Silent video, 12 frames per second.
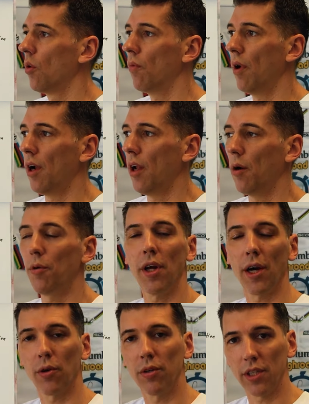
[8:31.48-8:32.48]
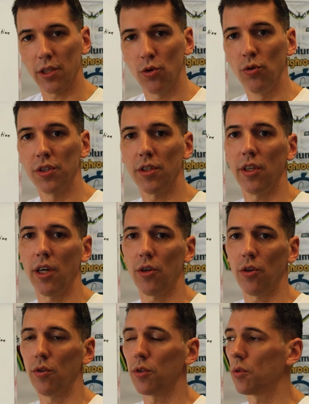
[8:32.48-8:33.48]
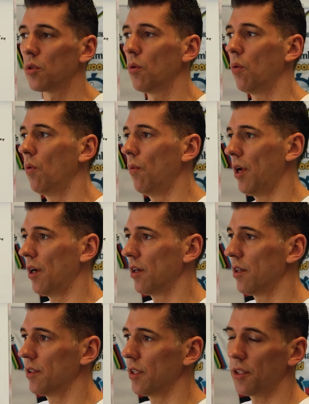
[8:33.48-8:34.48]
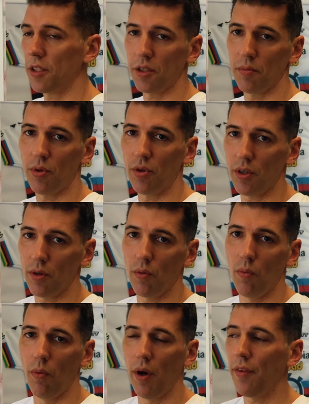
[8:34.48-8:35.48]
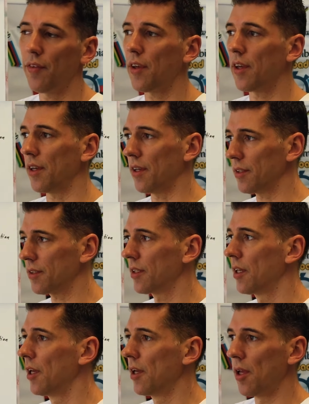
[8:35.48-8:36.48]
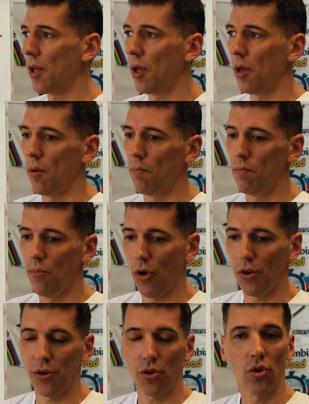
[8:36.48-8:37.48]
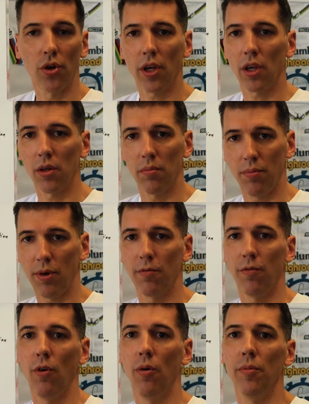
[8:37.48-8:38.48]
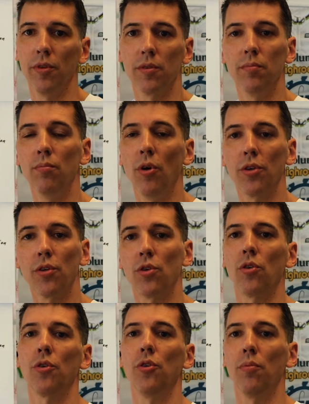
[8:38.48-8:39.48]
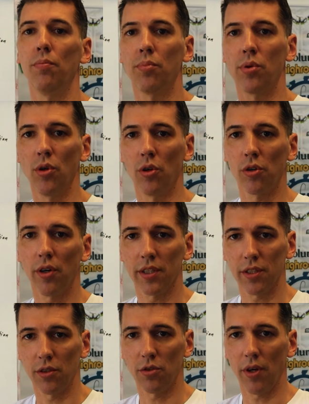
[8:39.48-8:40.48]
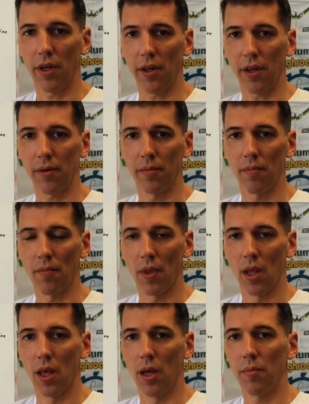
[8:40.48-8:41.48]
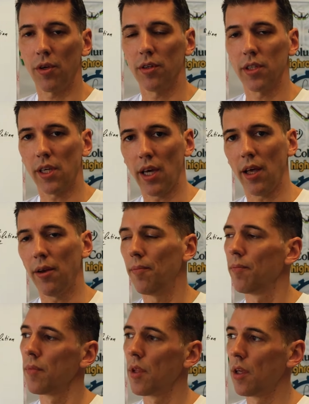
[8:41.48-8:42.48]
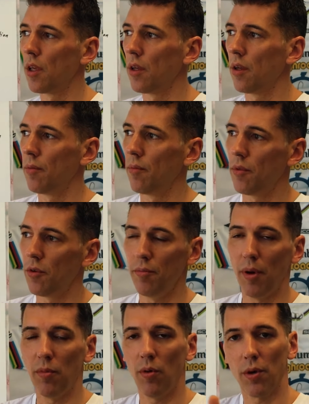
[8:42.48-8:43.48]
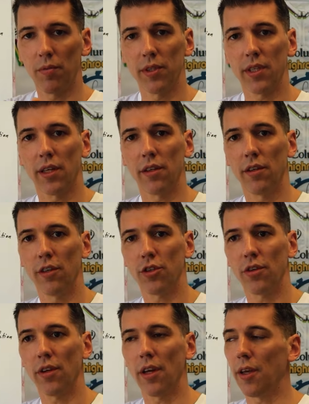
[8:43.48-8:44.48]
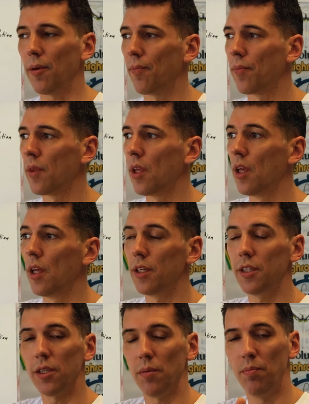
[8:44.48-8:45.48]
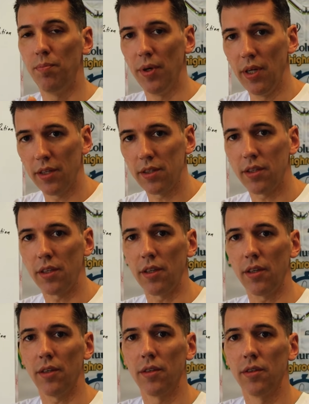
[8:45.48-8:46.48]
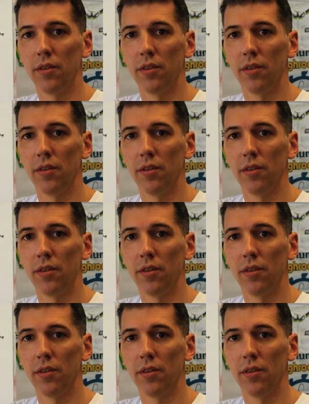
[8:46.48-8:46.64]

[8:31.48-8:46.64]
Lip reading: Well, I would argue there are 2 scenarios where this is important. One thing is monitoring performance, monitoring your progress in training. Because again, remember what we said initially, the ability